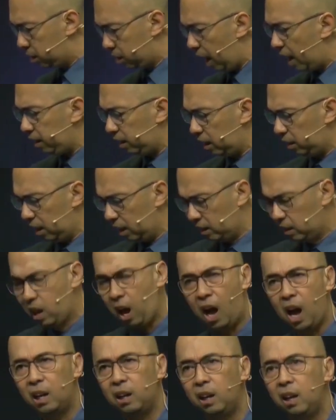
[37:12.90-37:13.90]
say that the
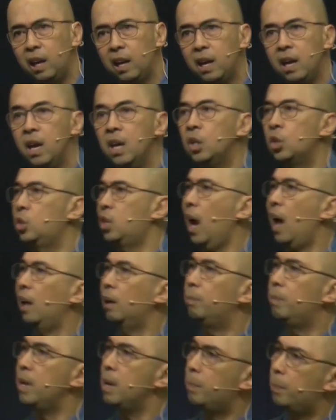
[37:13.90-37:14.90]
godly
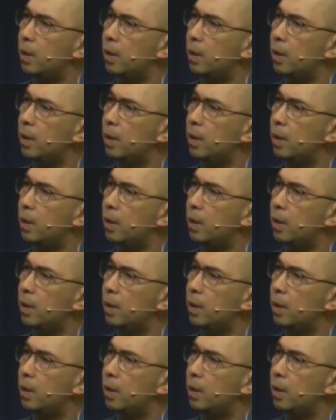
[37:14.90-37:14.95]
shall be